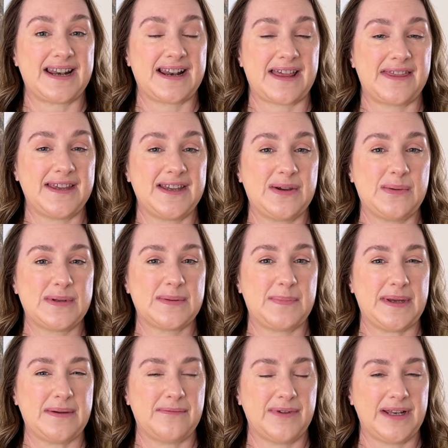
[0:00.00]
I think it would
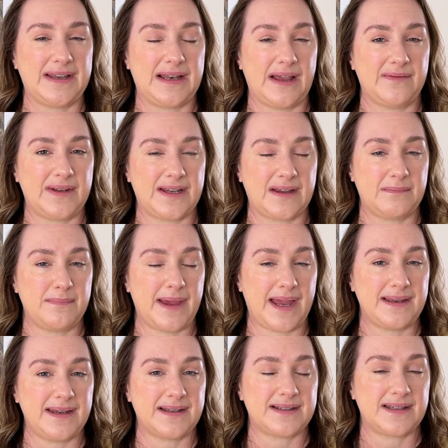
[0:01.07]
be a really lovely
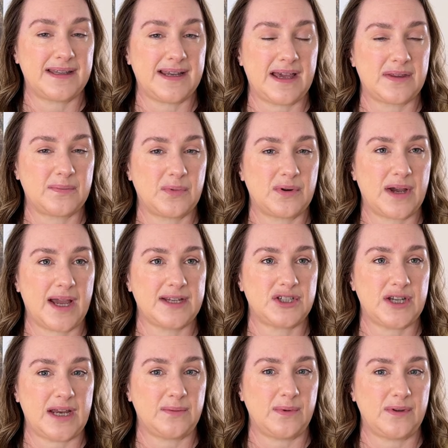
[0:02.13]
companion to the other book I
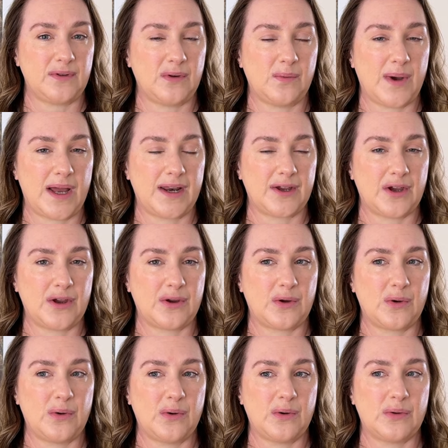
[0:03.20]
shared with you a while ago
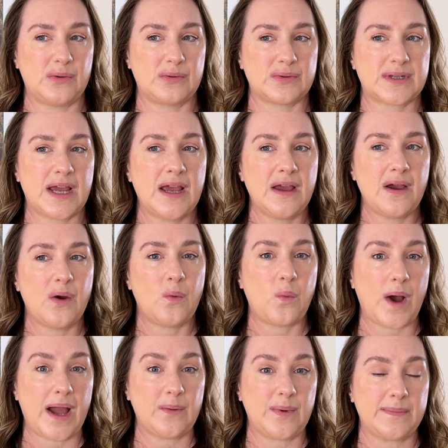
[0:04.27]
called
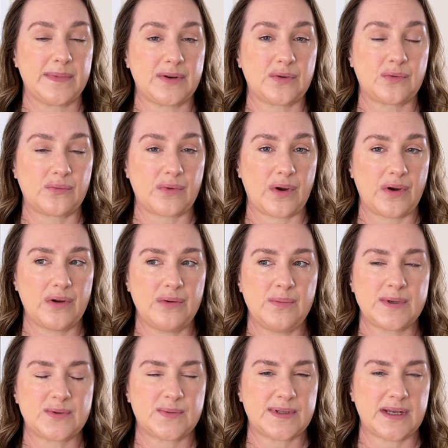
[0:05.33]
Why Women Grow,
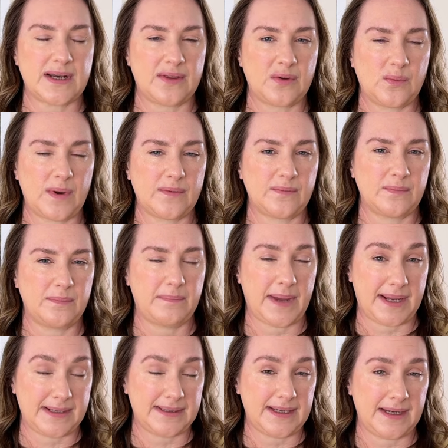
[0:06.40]
which was another one
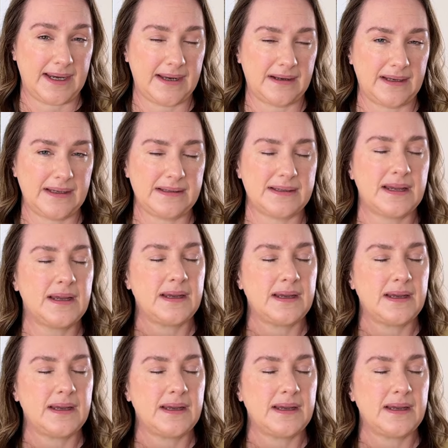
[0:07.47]
based in England.